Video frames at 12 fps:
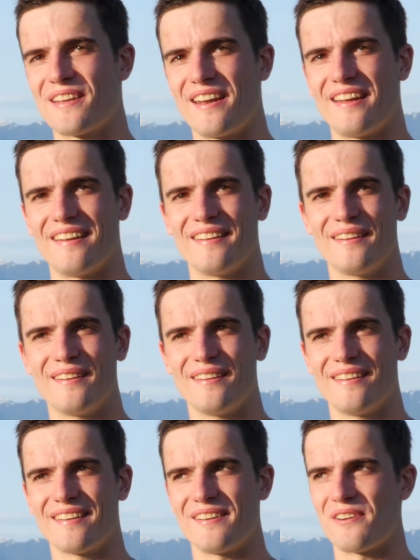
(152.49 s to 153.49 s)
get to,
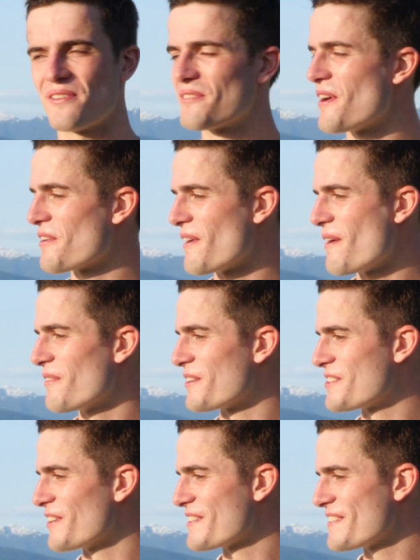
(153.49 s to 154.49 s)
run around with their shirts